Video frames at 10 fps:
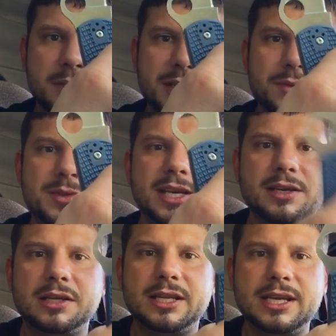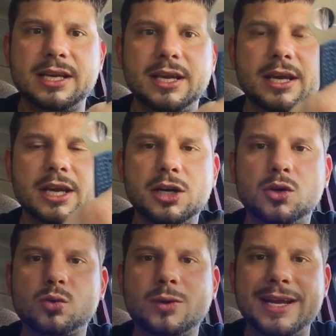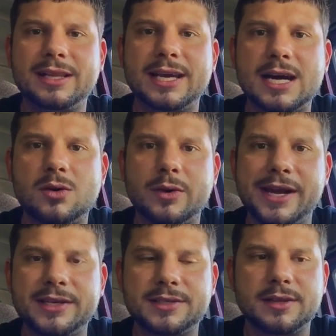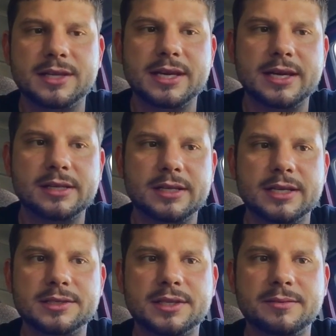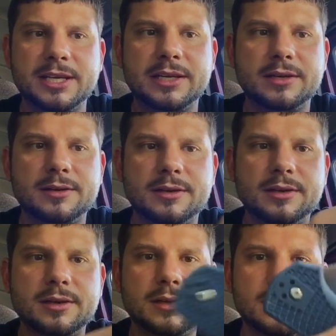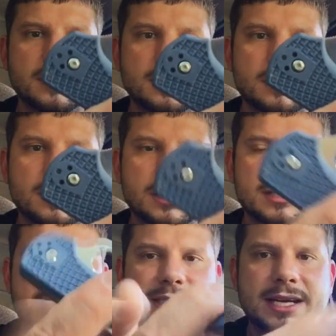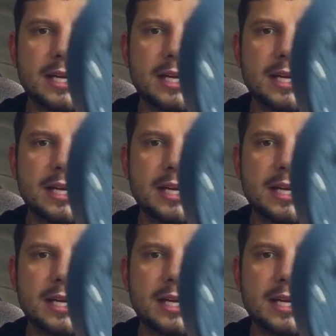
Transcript: The utility greatly outweighs the ugliness to me. It's not that